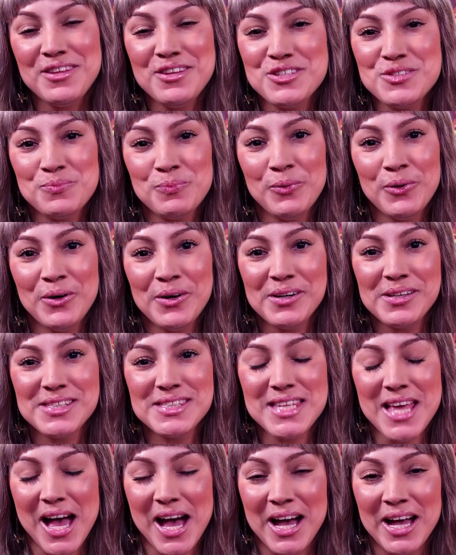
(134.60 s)
these
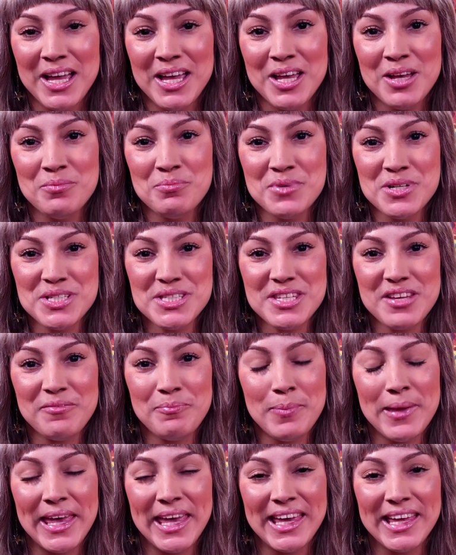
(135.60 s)
books, I must
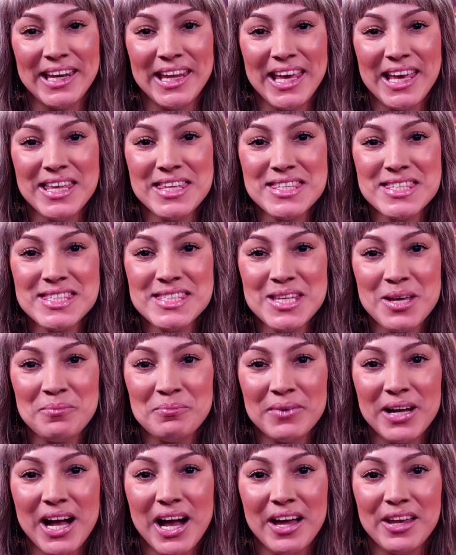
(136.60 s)
have been in
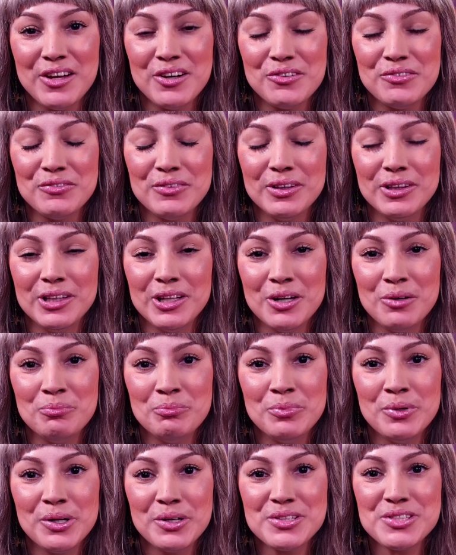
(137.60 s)
some kind of
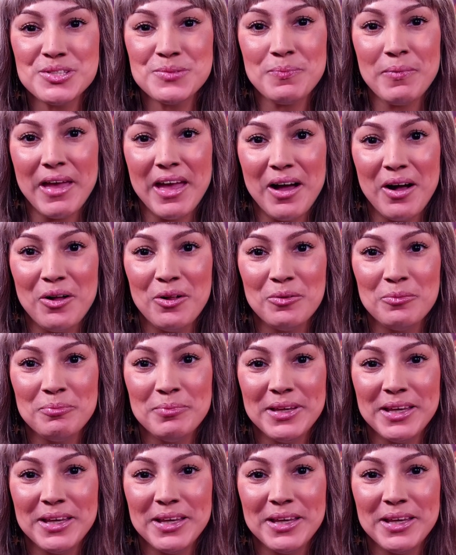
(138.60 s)
long book spell